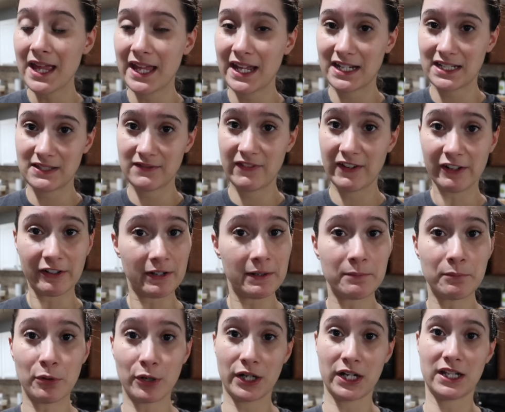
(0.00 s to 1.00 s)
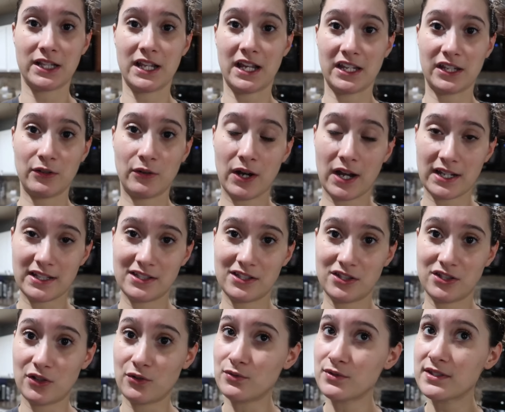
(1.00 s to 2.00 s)
It is very important that you guys
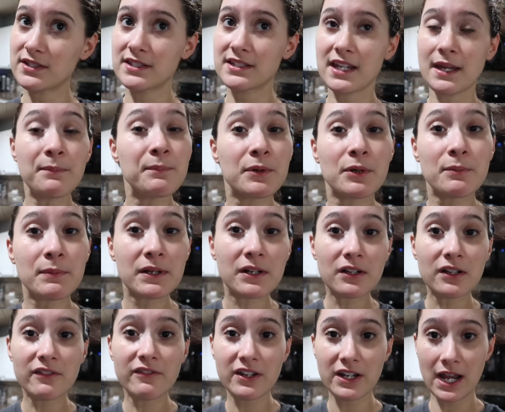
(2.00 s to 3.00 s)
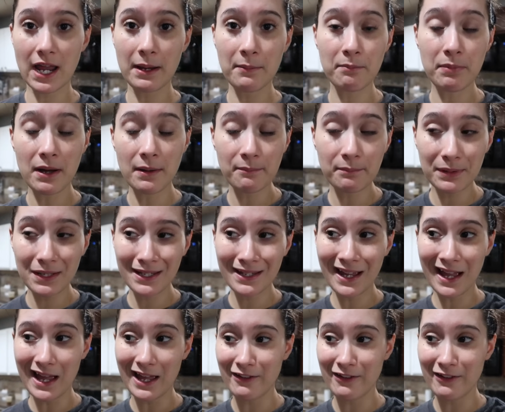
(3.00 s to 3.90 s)
don't skip your middle of the night pumping.